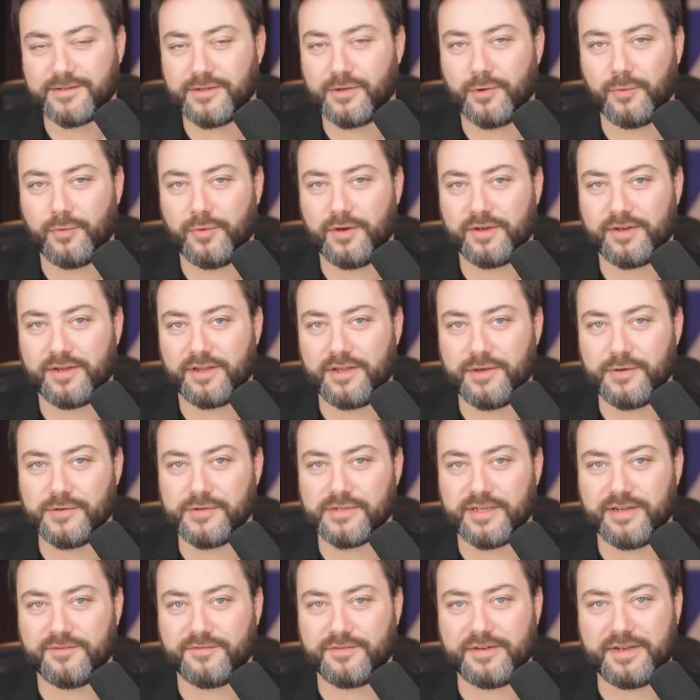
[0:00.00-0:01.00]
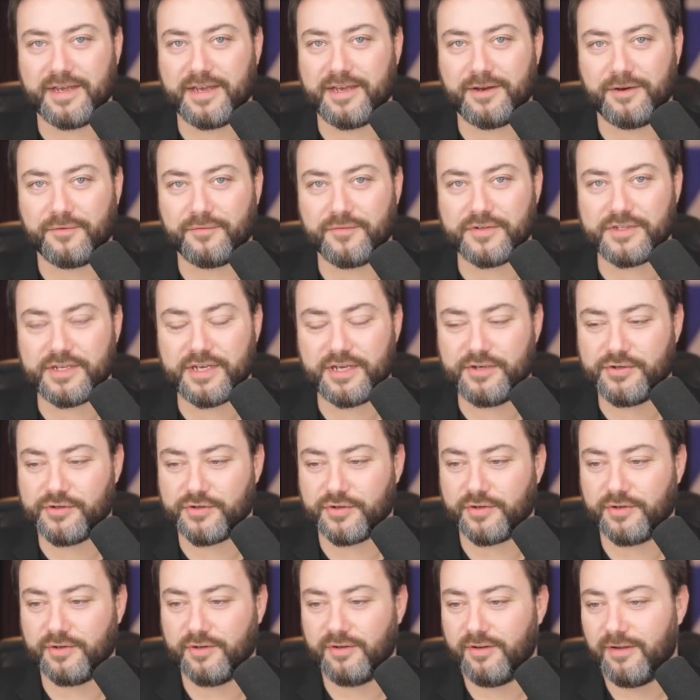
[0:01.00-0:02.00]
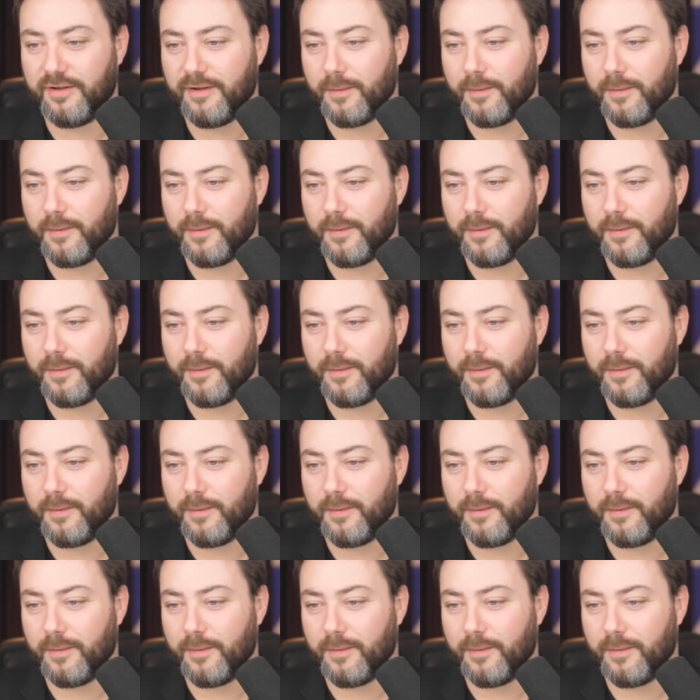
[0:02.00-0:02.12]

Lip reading: not a word I use in everyday conversation.